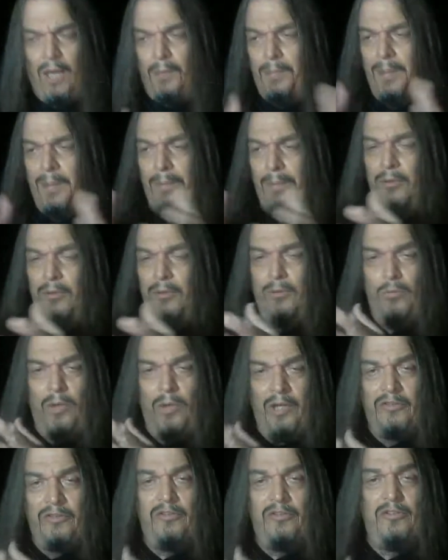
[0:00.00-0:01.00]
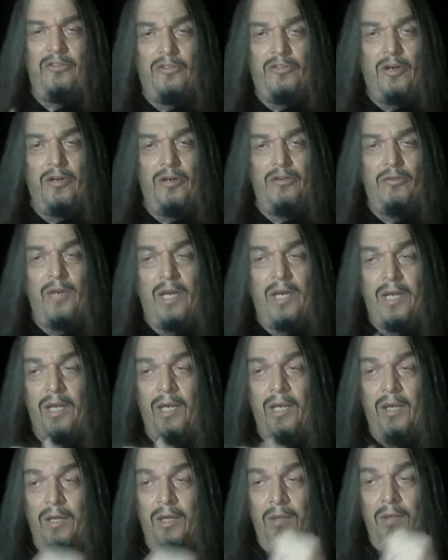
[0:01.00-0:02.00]
People who watched Star Trek,
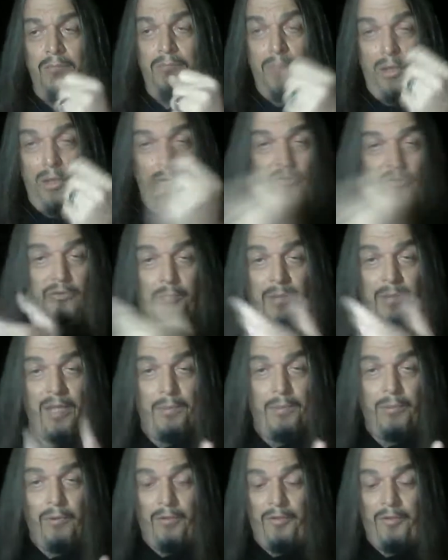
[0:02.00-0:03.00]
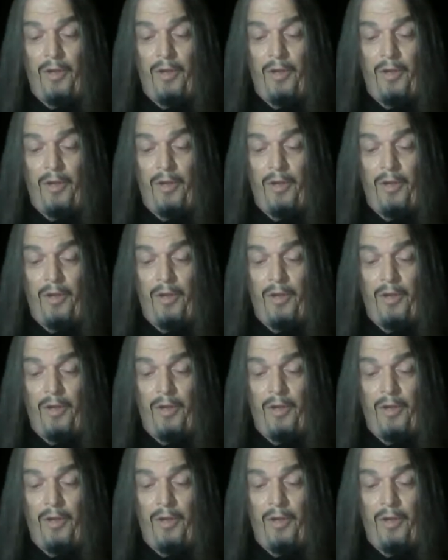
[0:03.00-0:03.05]
most people